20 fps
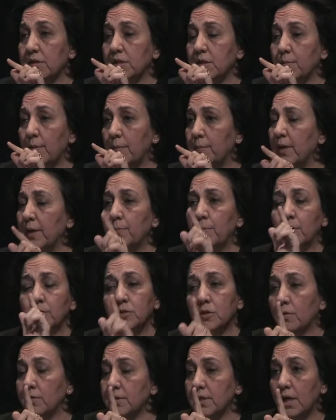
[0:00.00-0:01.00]
to my people,
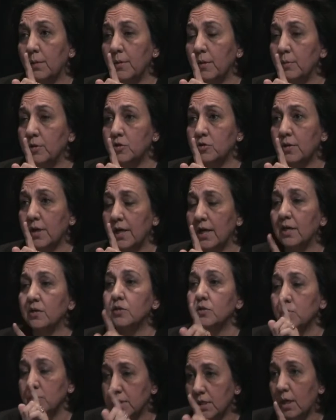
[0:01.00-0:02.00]
don't tell me what you can't
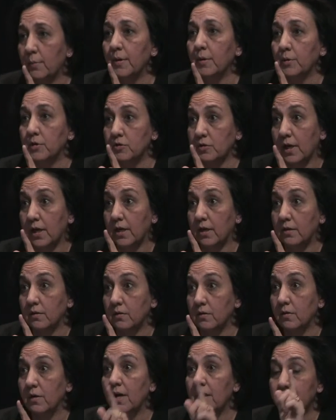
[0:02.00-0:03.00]
do, tell me what you can
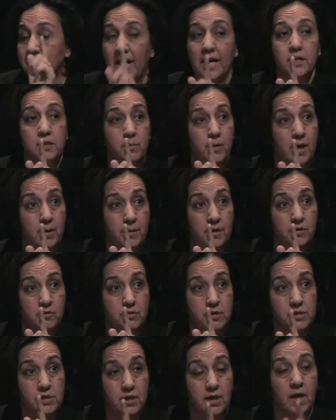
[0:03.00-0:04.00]
do. That's what I'm
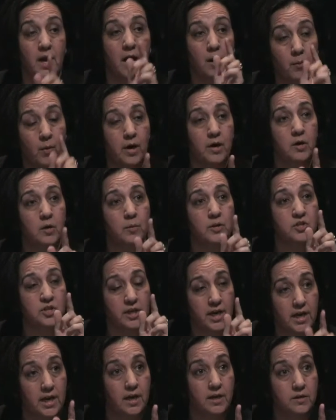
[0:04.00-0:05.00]
interested in. I want to know what you
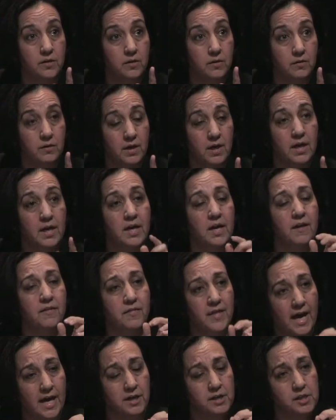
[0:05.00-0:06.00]
can do. And
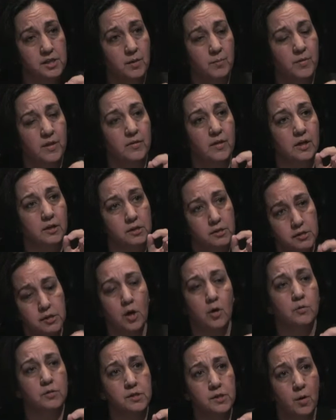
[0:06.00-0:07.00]
that's something that is
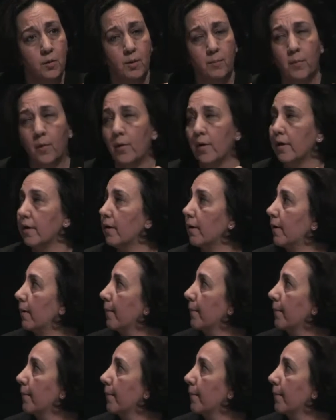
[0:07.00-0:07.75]
so, so important.